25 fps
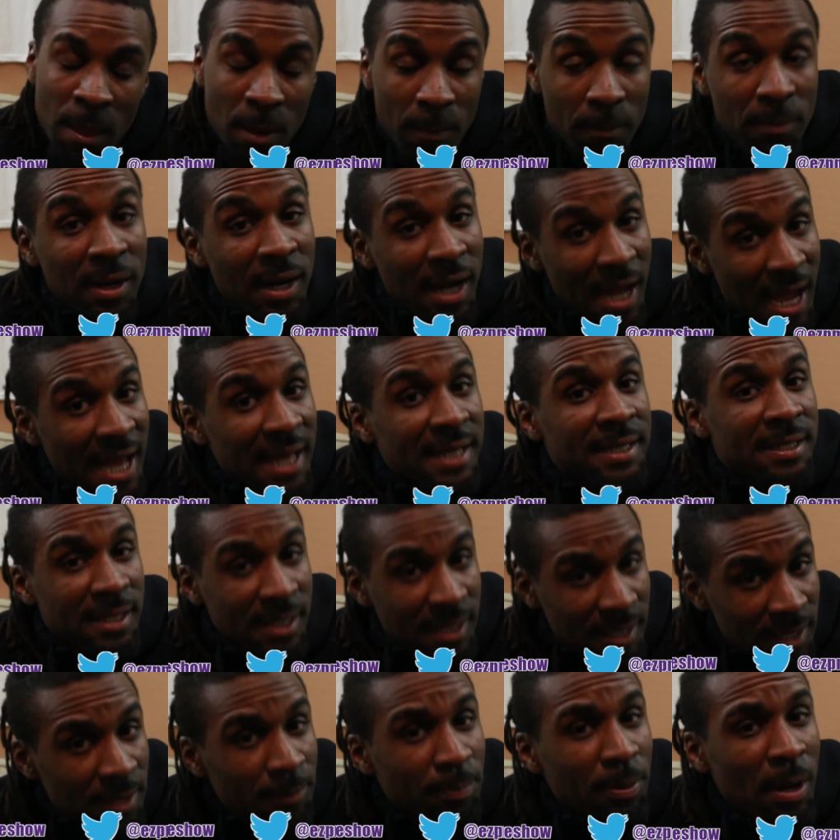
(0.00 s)
but I
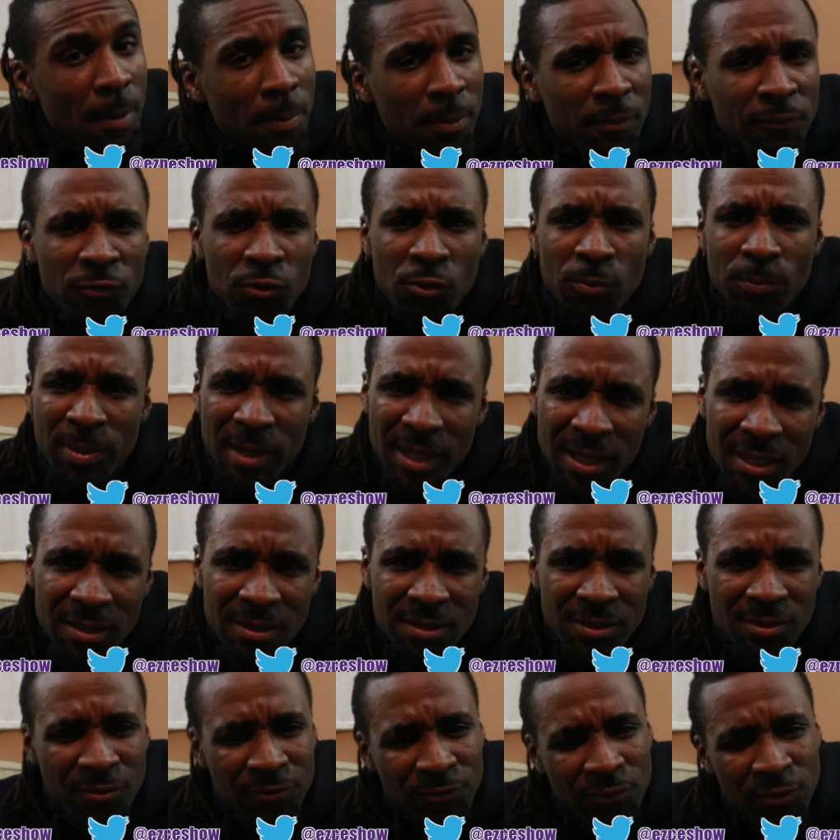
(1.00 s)
did pop a few
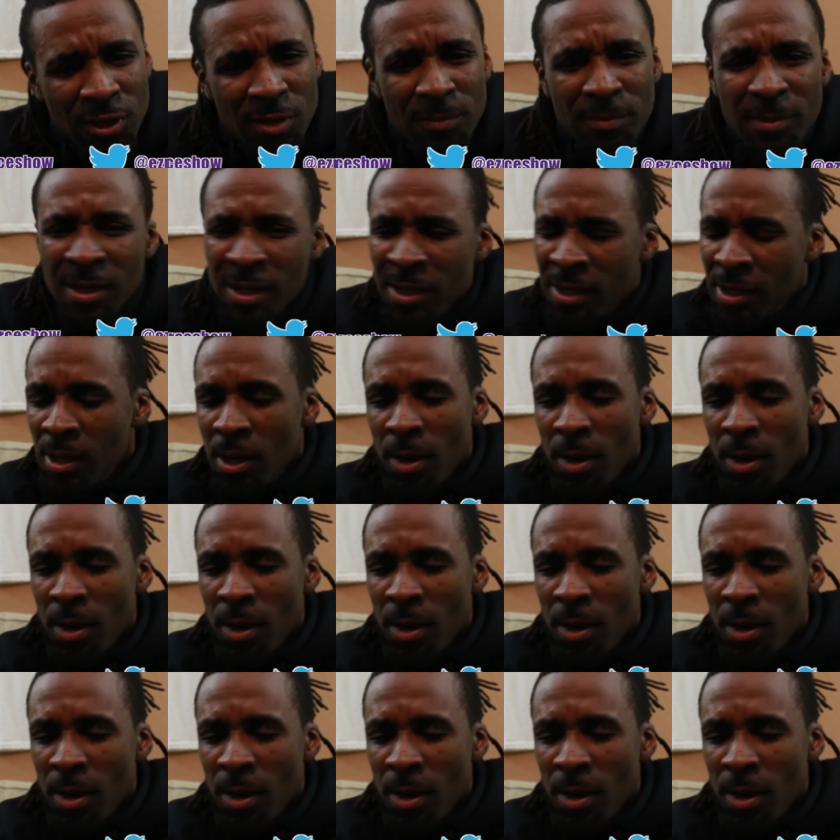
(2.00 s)
pills. You feel me?